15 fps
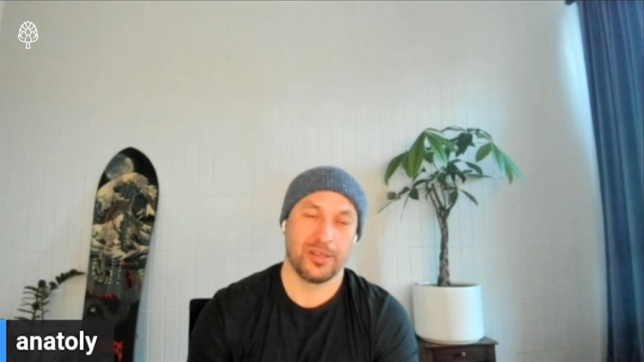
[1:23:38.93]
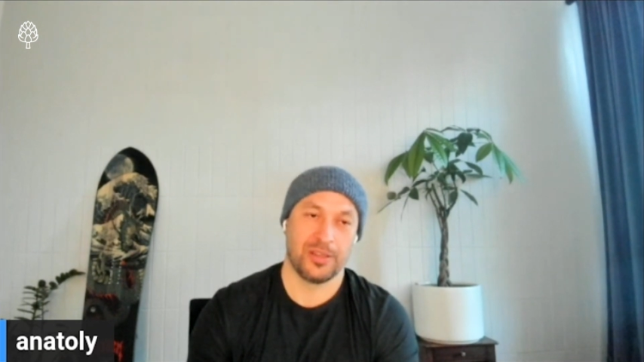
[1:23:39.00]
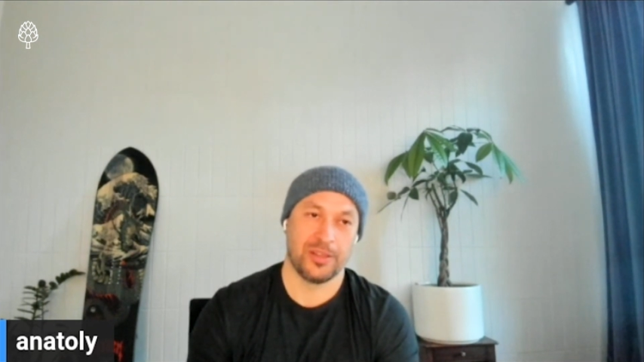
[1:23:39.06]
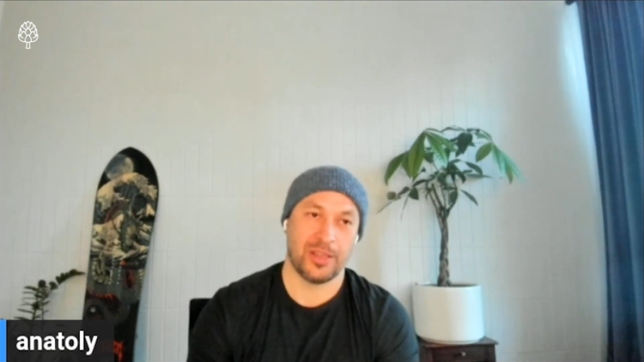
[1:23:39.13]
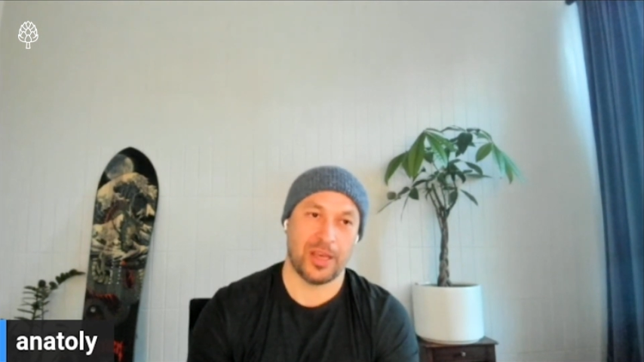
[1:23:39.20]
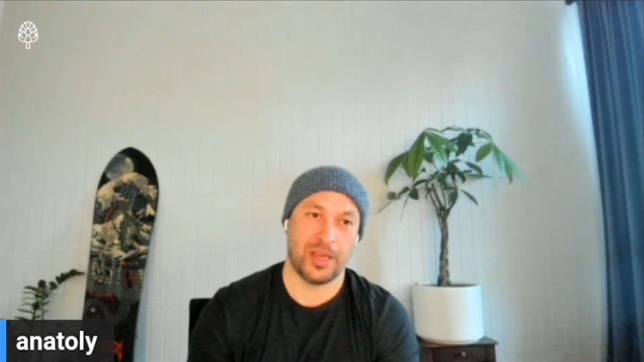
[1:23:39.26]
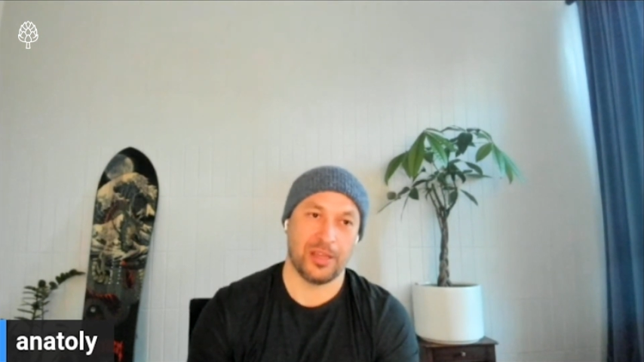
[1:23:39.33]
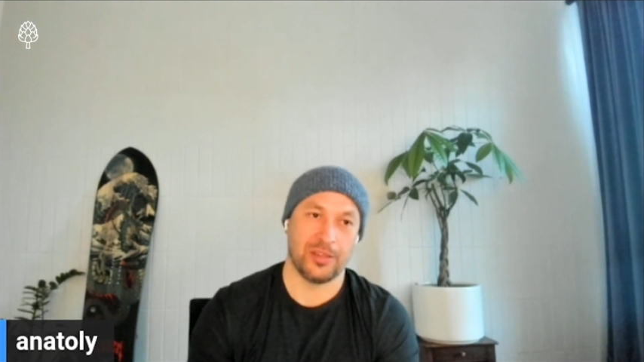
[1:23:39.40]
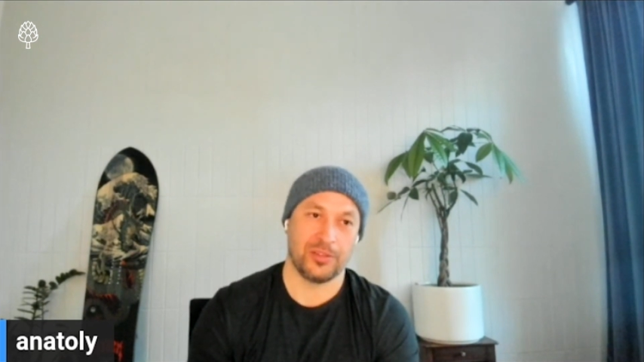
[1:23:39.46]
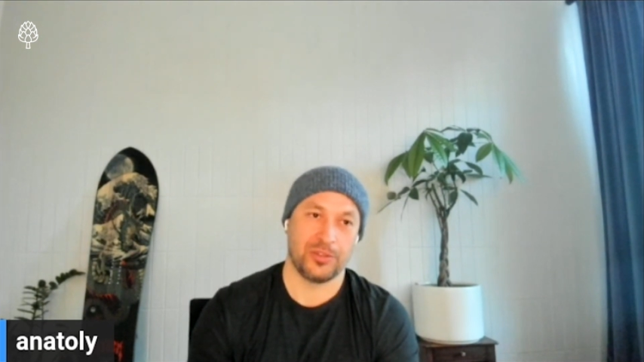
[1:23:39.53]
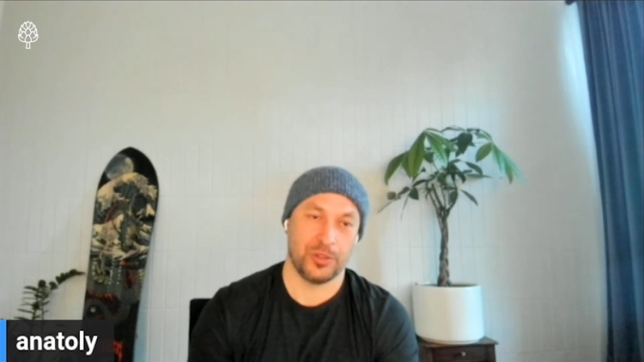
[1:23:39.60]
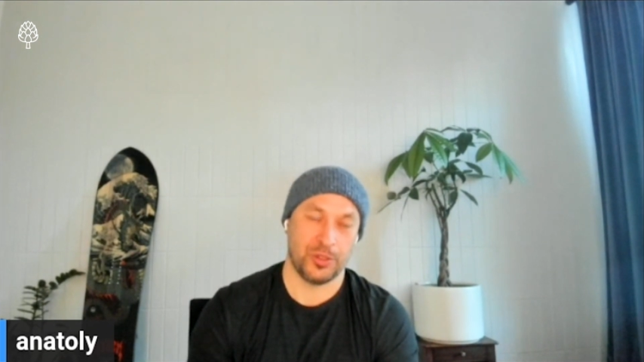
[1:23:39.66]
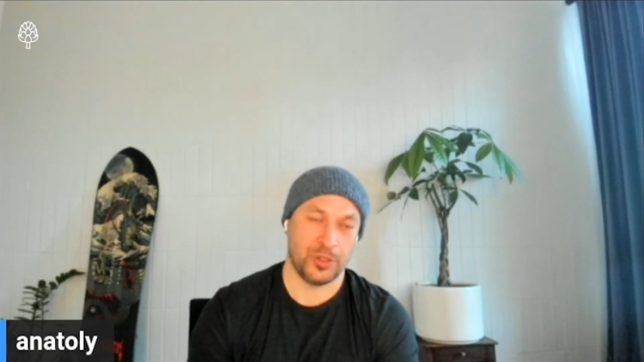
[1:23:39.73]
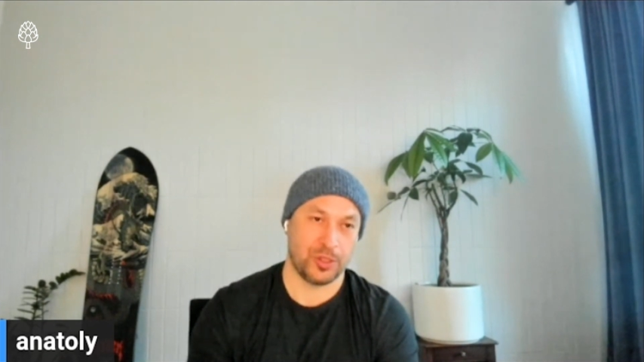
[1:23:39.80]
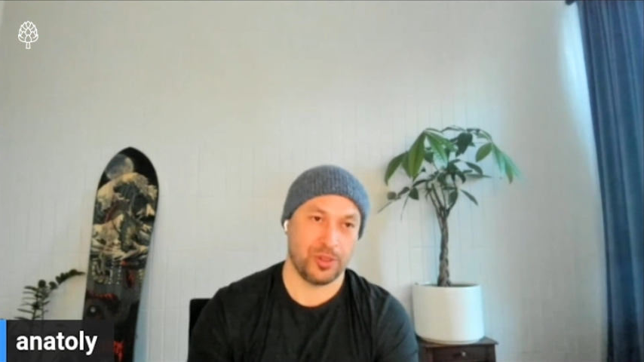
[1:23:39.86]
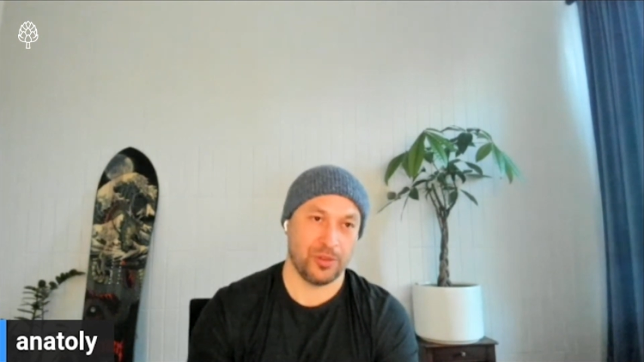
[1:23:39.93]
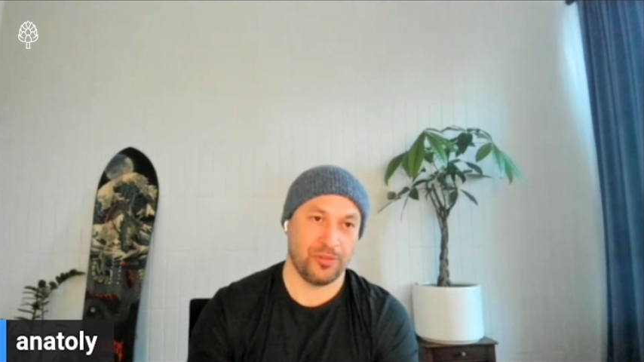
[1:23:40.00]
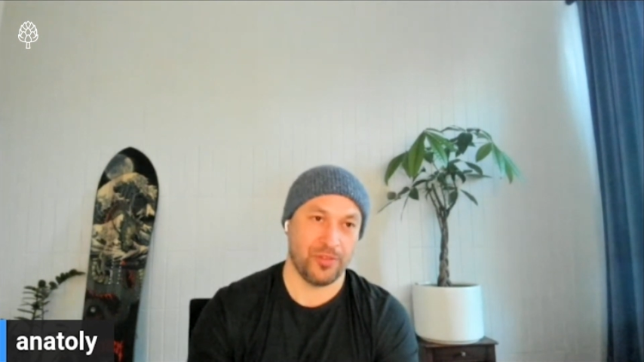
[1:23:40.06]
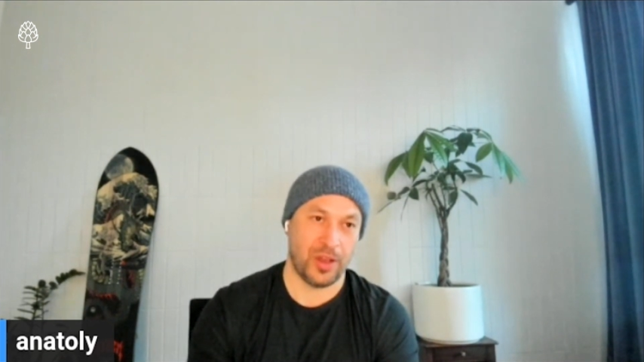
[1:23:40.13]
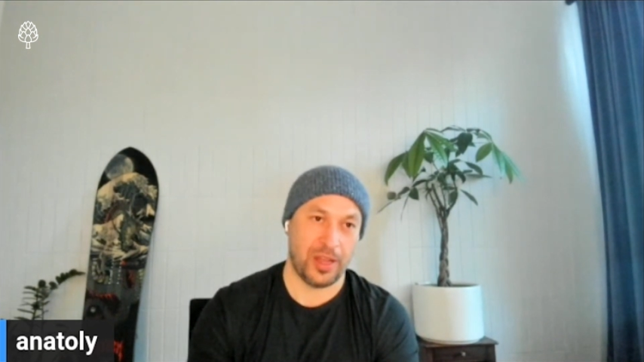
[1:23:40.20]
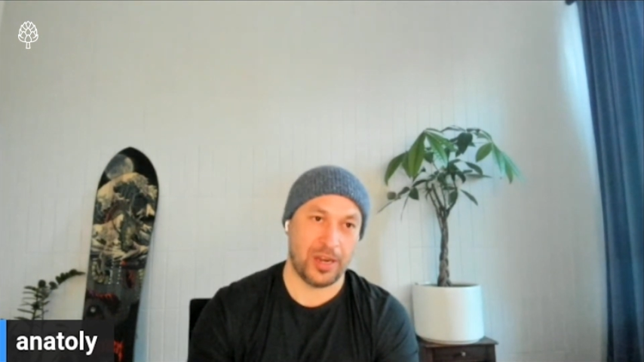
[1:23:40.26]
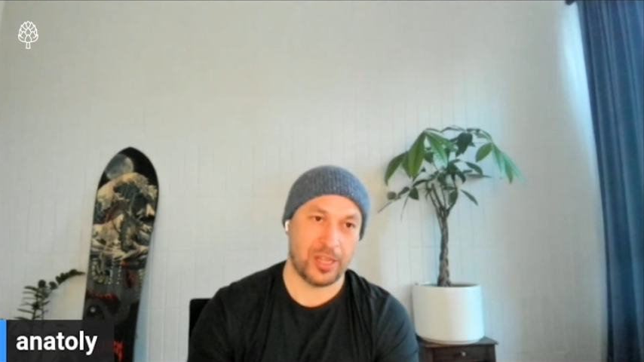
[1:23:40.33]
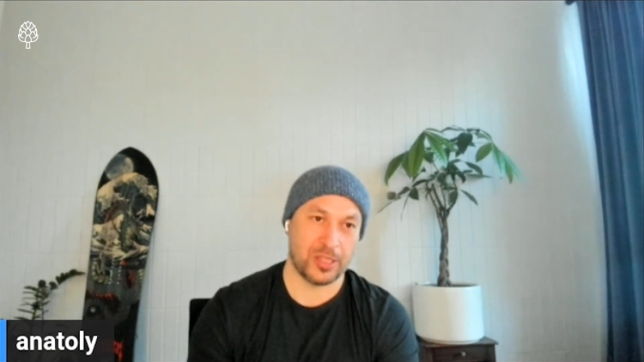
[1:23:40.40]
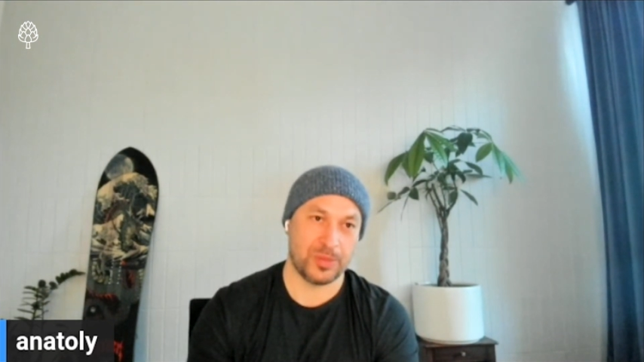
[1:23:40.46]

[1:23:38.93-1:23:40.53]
than traditional finance,